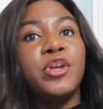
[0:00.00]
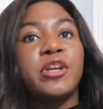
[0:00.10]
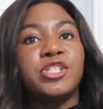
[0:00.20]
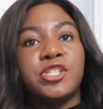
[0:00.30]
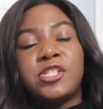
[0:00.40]
you
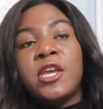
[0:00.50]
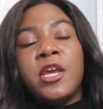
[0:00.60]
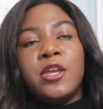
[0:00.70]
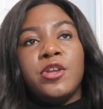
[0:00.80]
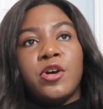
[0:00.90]
could just,
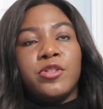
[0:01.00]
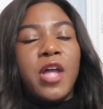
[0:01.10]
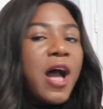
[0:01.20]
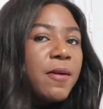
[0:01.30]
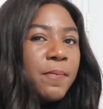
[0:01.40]
you know,
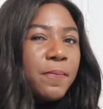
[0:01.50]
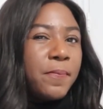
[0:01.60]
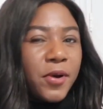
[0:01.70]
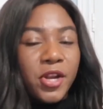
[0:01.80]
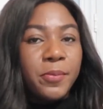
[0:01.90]
not
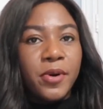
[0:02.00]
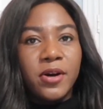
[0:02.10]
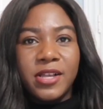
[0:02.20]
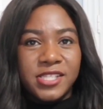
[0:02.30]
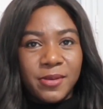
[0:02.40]
put a
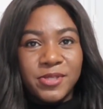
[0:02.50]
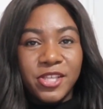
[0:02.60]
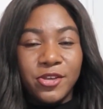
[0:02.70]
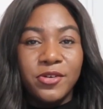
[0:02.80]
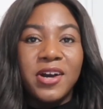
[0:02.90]
bow. It's up to
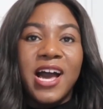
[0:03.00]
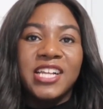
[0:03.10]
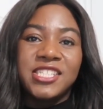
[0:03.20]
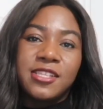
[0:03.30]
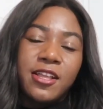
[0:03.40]
you.
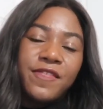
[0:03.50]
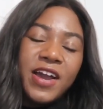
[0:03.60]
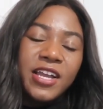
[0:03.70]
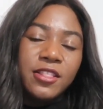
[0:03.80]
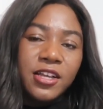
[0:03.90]
I just love how it